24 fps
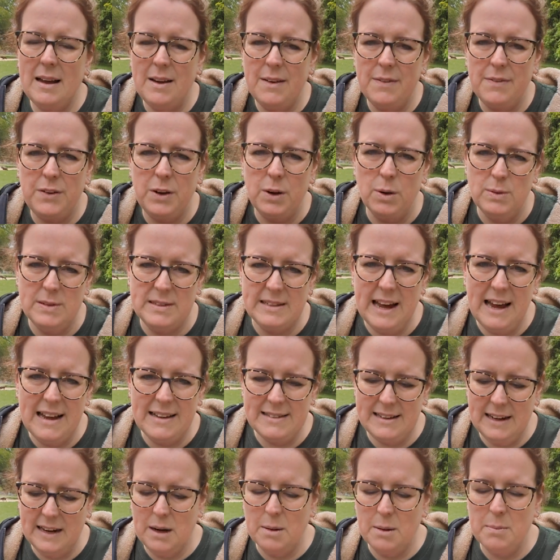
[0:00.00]
a few
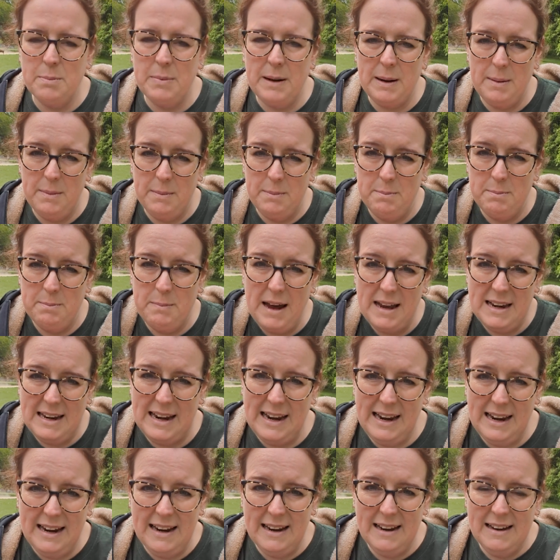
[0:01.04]
sets, it can be
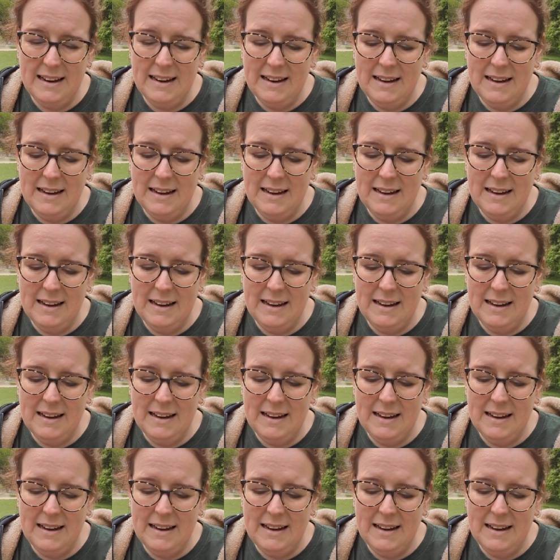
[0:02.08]
many